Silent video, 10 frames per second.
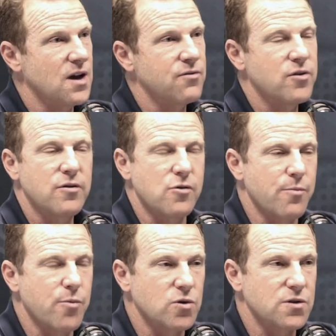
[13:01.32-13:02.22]
I've read a
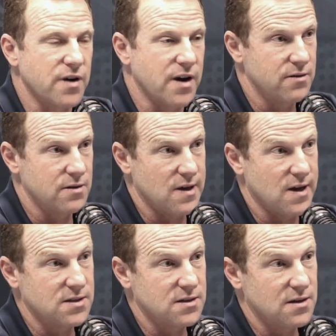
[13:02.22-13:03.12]
report of
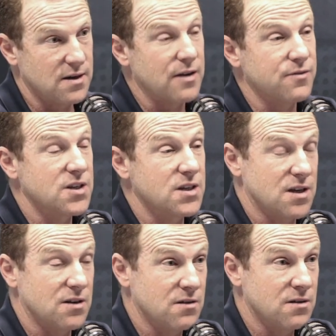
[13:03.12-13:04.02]
100,000 out of
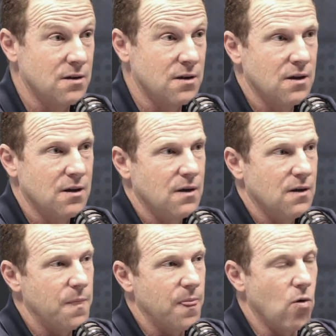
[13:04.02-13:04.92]
600
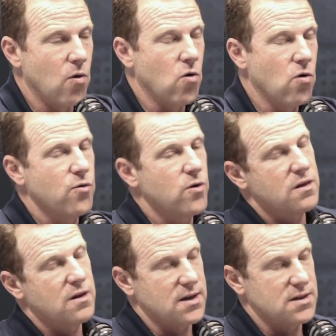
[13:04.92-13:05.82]
or
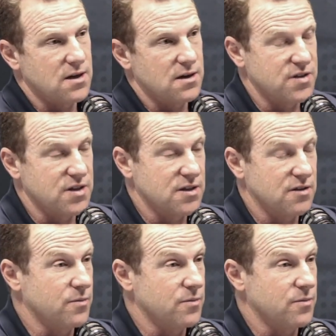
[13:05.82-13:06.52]
40,000 out of 600.